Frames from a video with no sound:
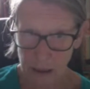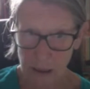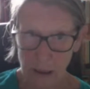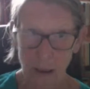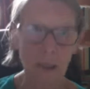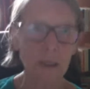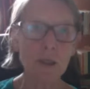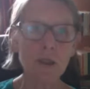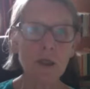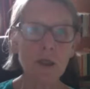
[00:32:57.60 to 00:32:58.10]

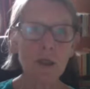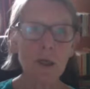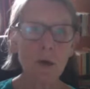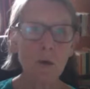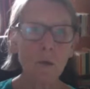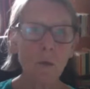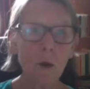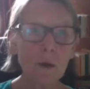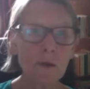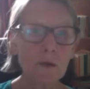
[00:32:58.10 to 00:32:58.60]
English.
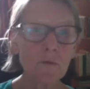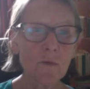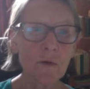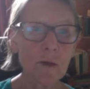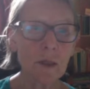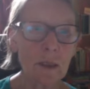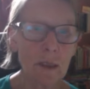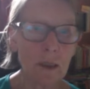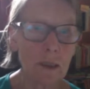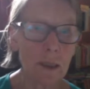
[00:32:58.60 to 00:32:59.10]
One of
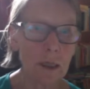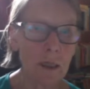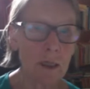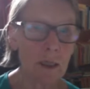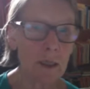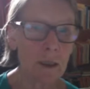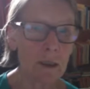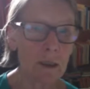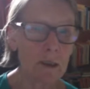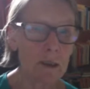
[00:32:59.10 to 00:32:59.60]
the
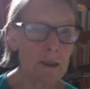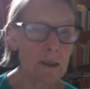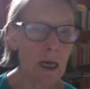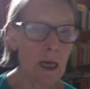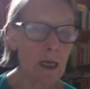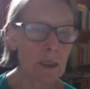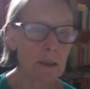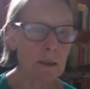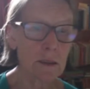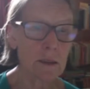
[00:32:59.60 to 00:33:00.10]

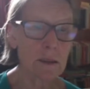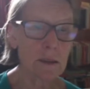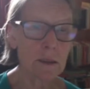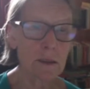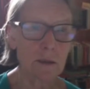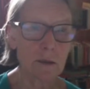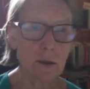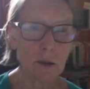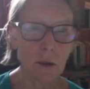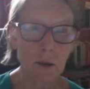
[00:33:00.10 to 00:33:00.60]
signs
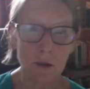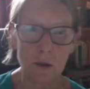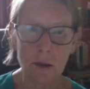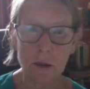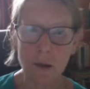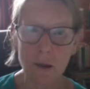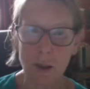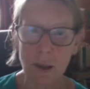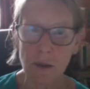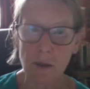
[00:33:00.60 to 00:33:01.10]
that John
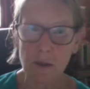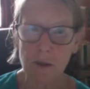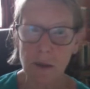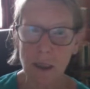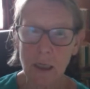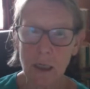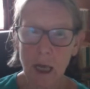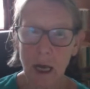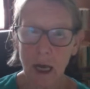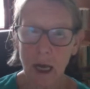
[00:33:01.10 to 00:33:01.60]
showed,
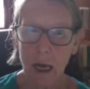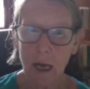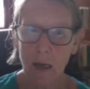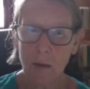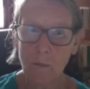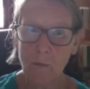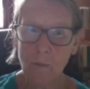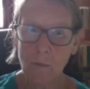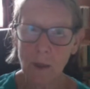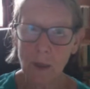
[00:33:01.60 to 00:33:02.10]

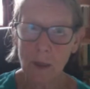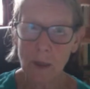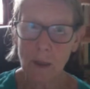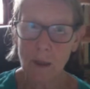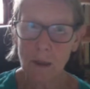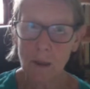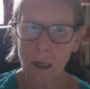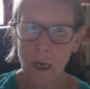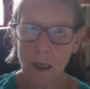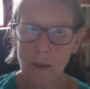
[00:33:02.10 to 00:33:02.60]

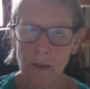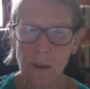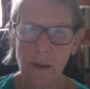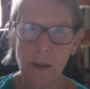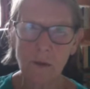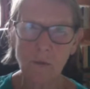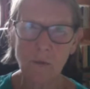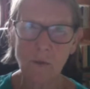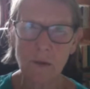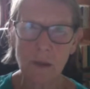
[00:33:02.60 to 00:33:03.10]
I
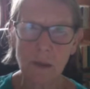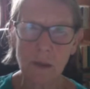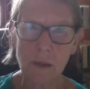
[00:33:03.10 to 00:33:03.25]
think it was